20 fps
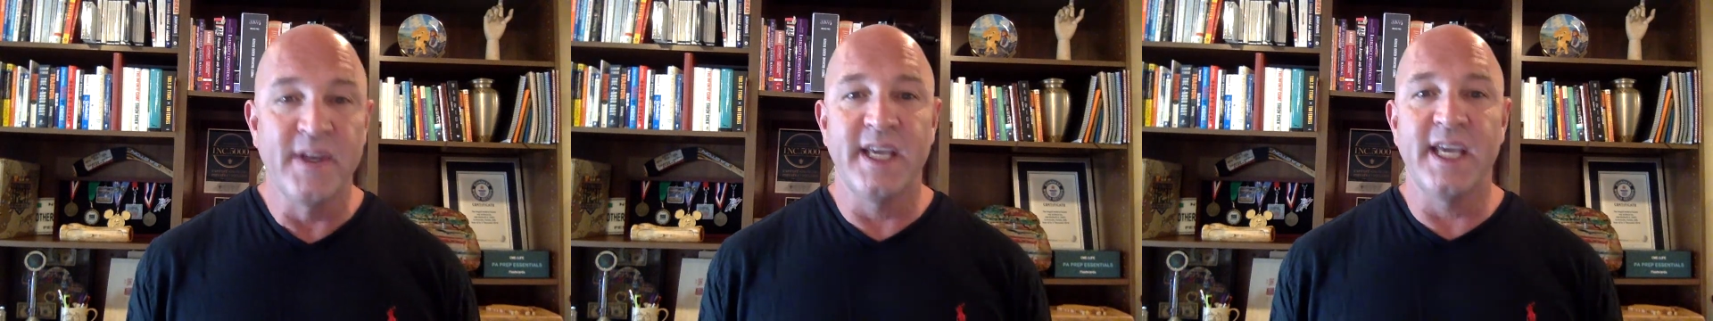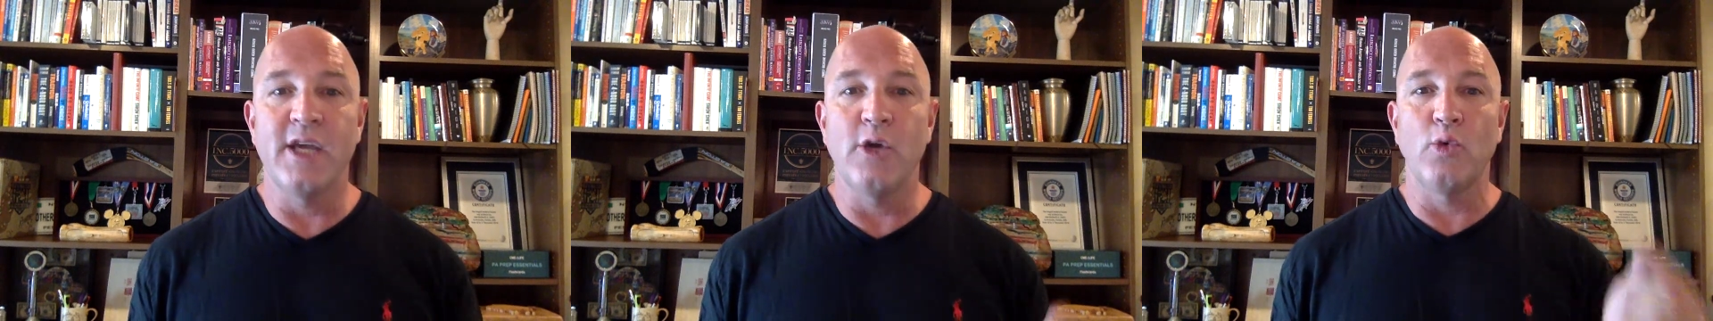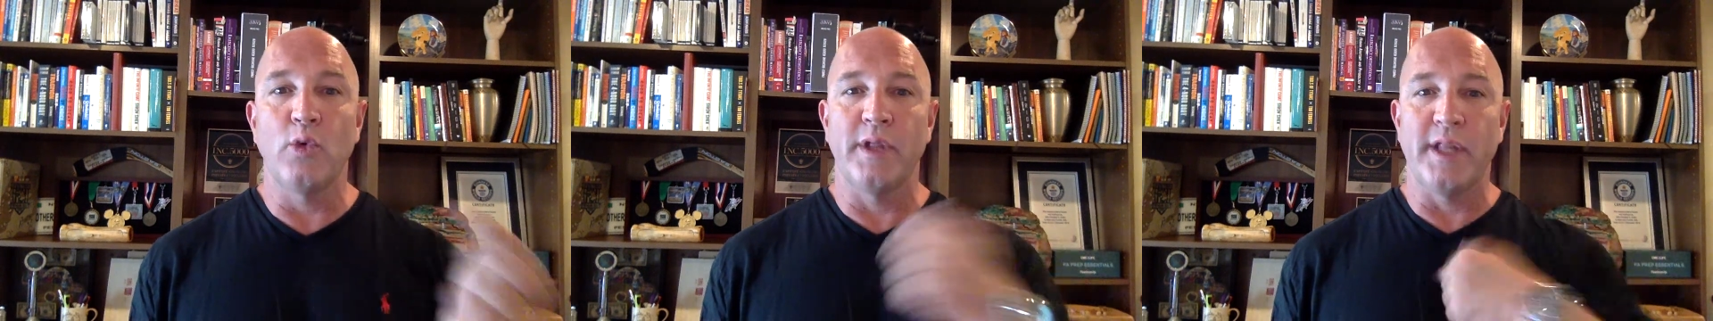
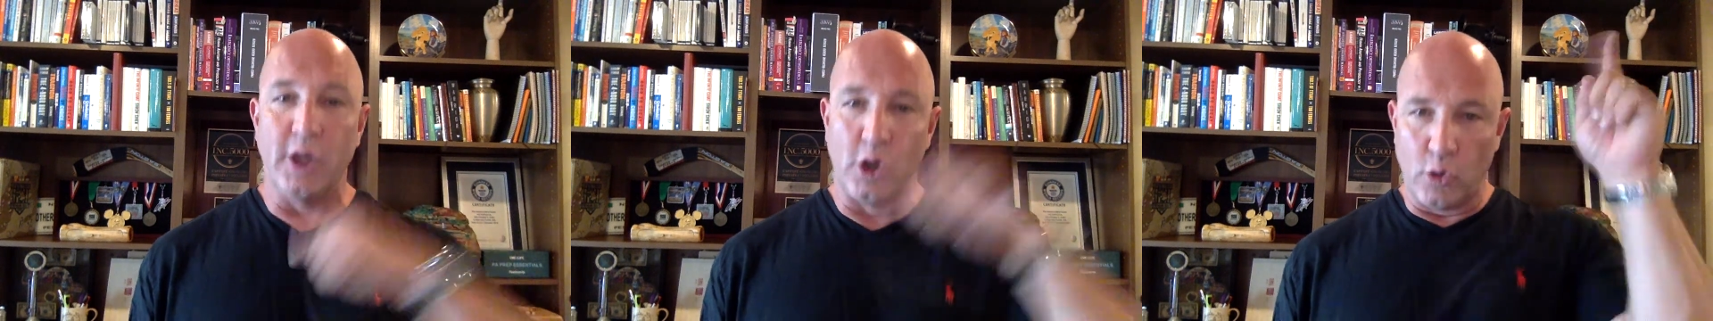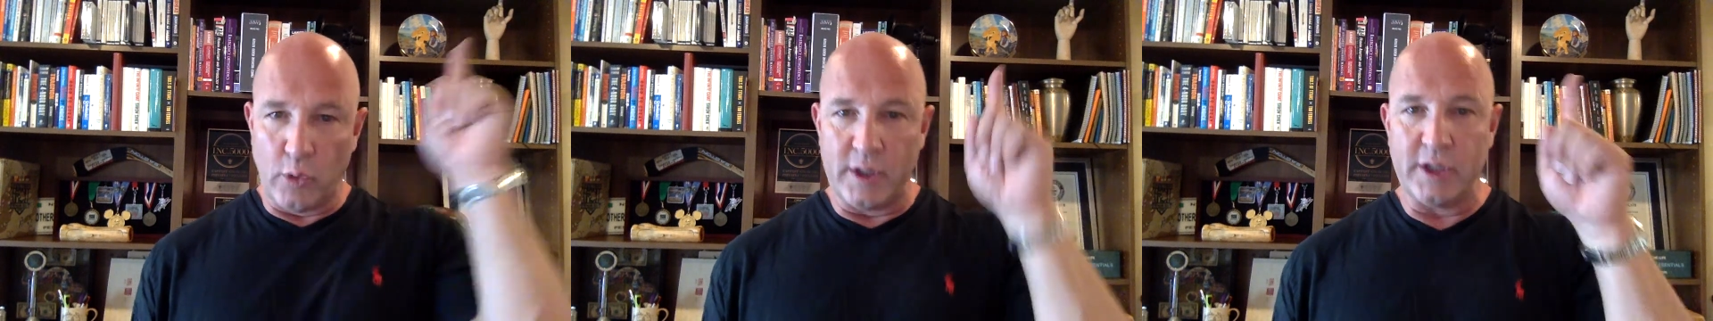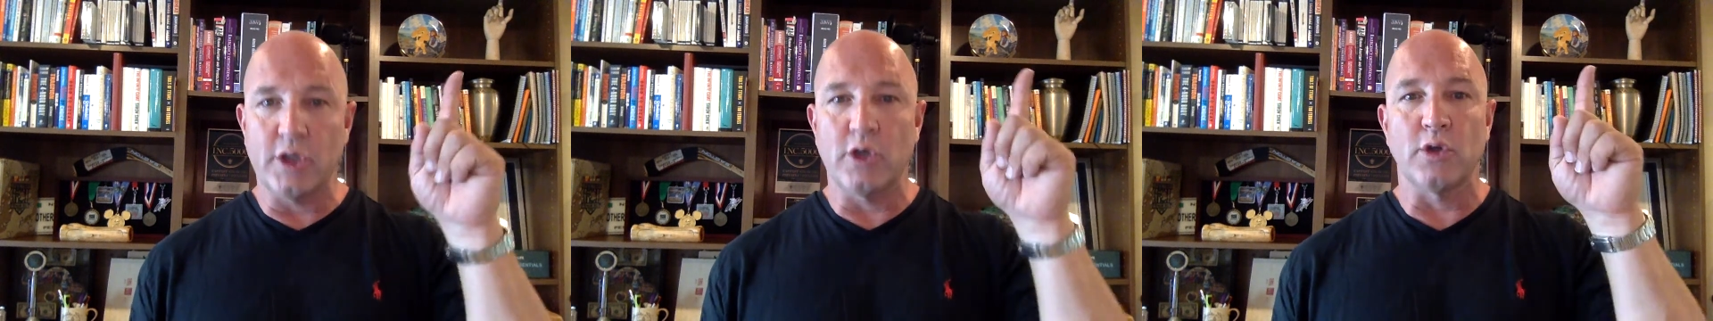it will
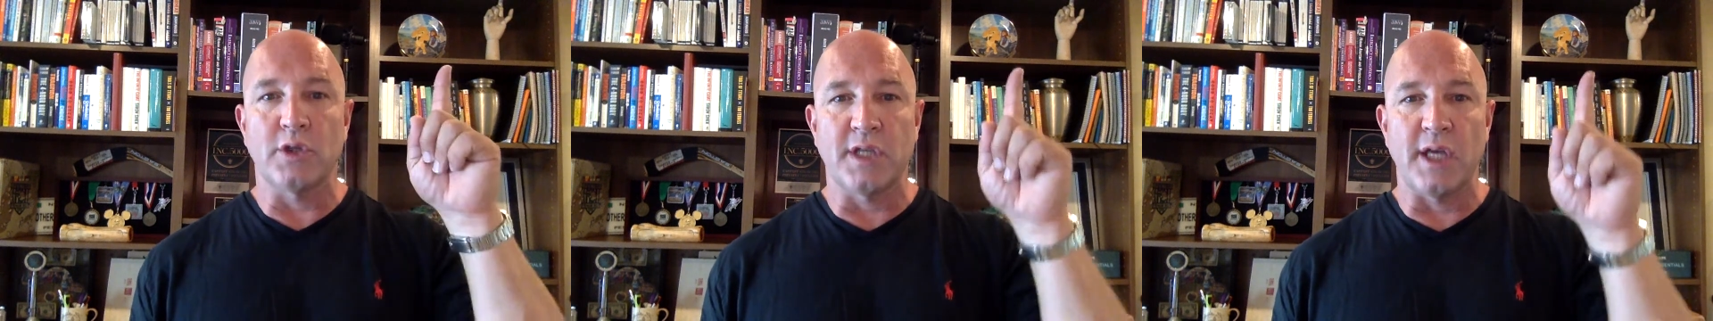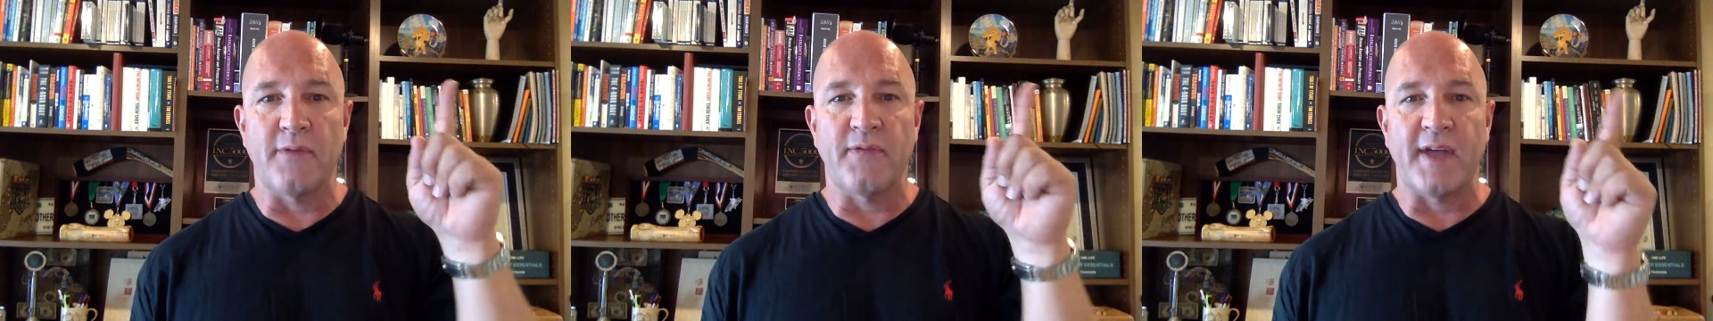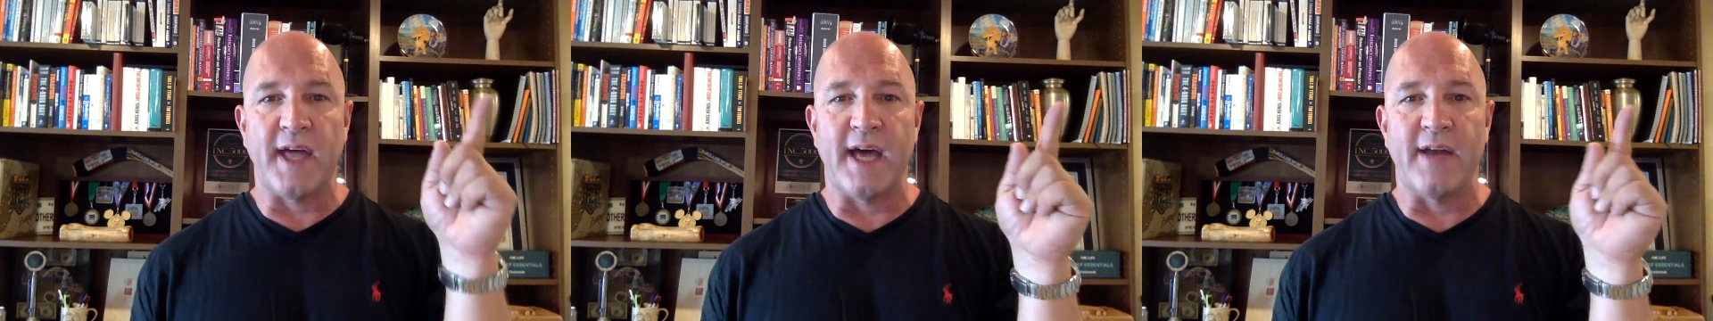increase your
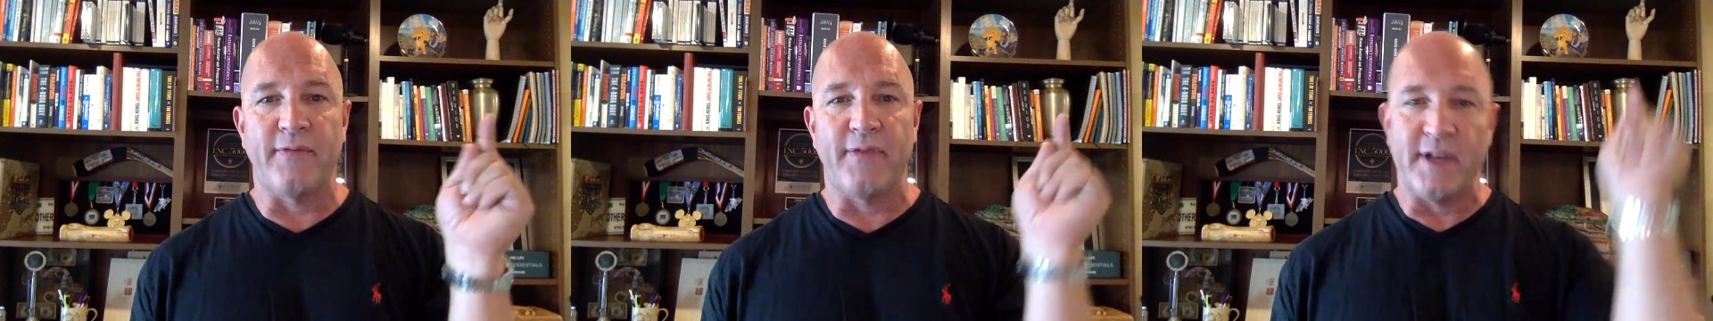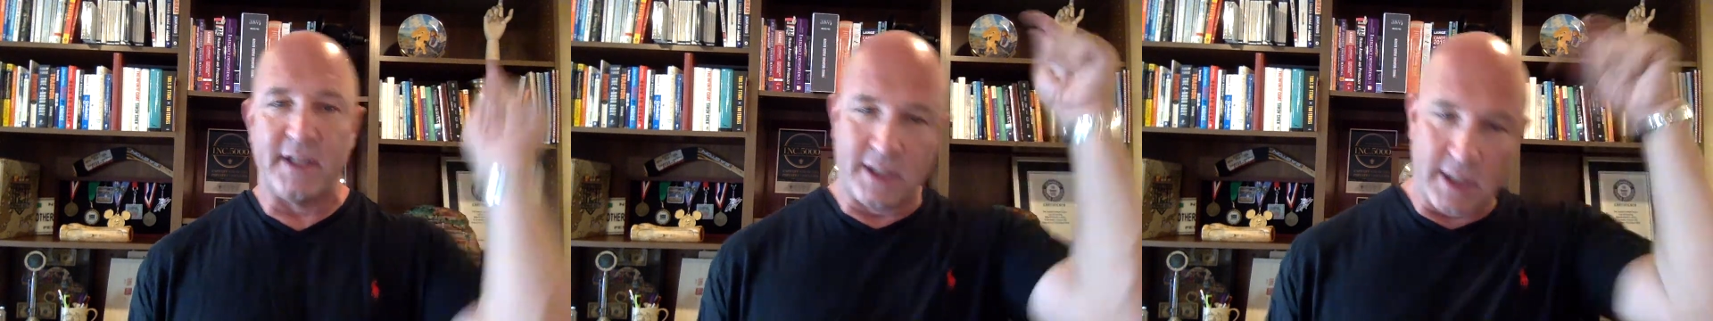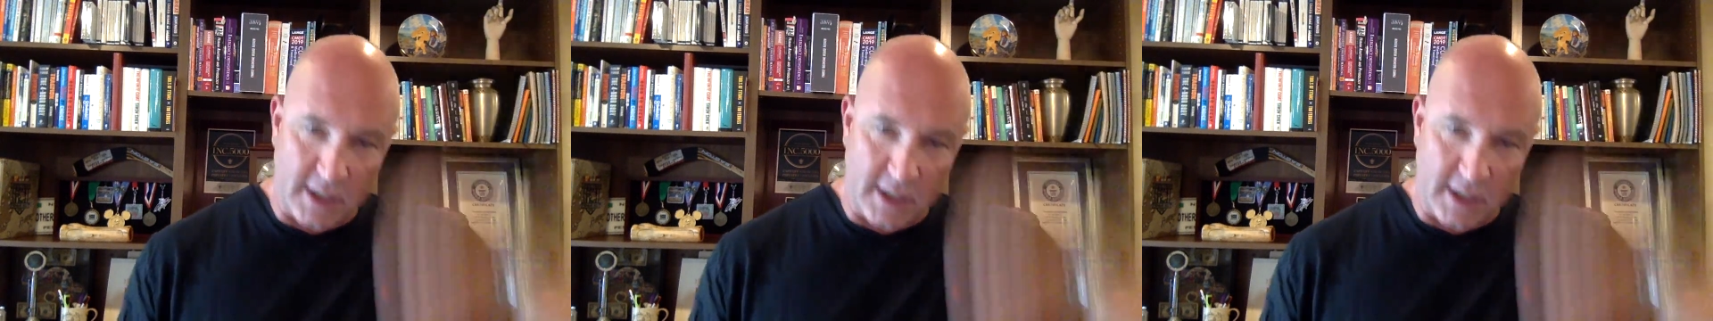self-confidence